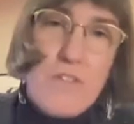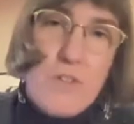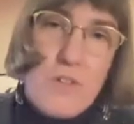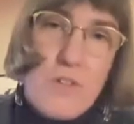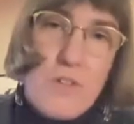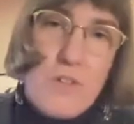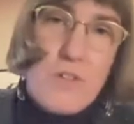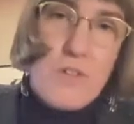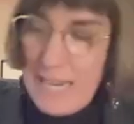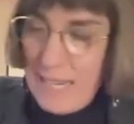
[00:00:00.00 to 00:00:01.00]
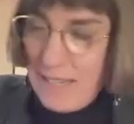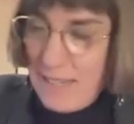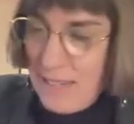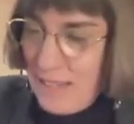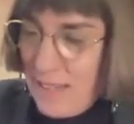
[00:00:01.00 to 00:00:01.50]
Ukrainian
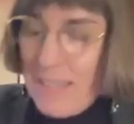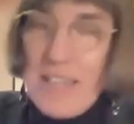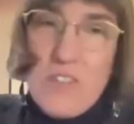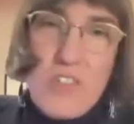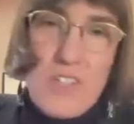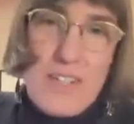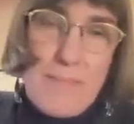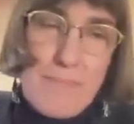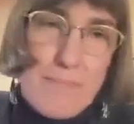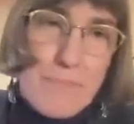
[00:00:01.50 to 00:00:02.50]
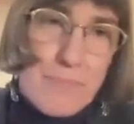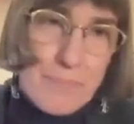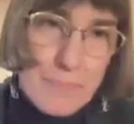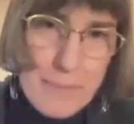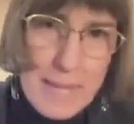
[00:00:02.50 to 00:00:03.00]
Canadian collection.
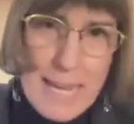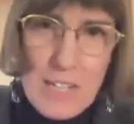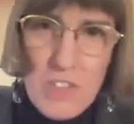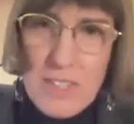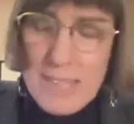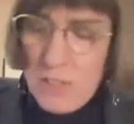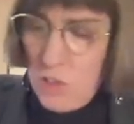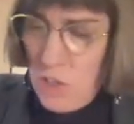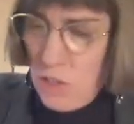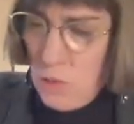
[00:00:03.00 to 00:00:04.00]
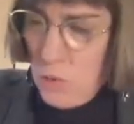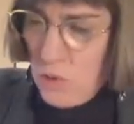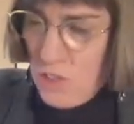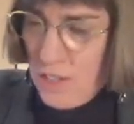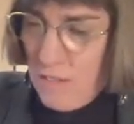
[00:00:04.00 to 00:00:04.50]
And I should say John
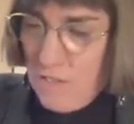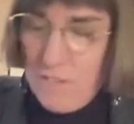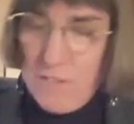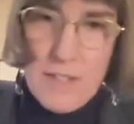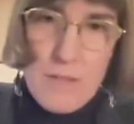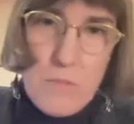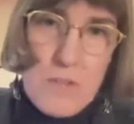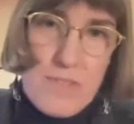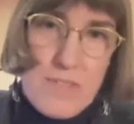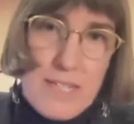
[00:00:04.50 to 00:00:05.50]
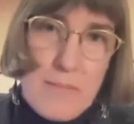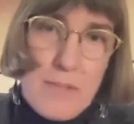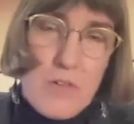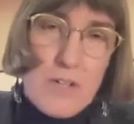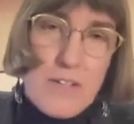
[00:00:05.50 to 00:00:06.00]
Luchky was an
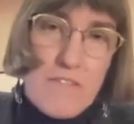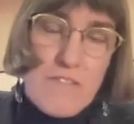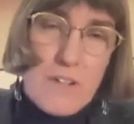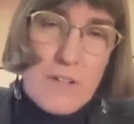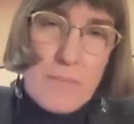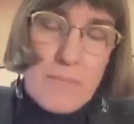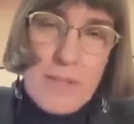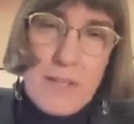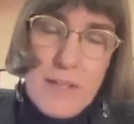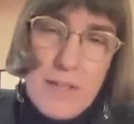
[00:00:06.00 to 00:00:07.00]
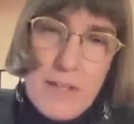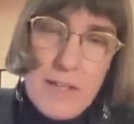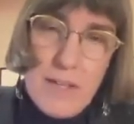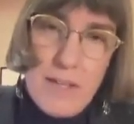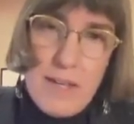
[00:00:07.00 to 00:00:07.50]
immigrant from
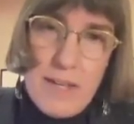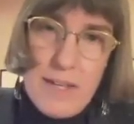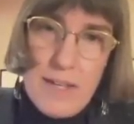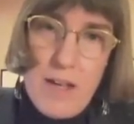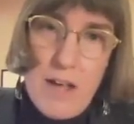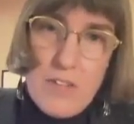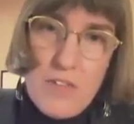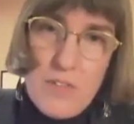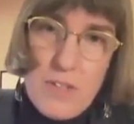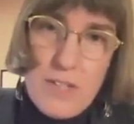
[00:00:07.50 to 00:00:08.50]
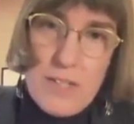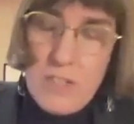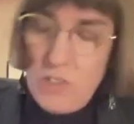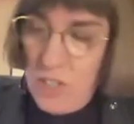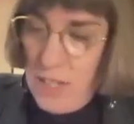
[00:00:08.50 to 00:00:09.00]
Austria,
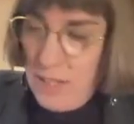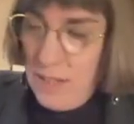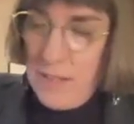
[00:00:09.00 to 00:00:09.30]
Galicia,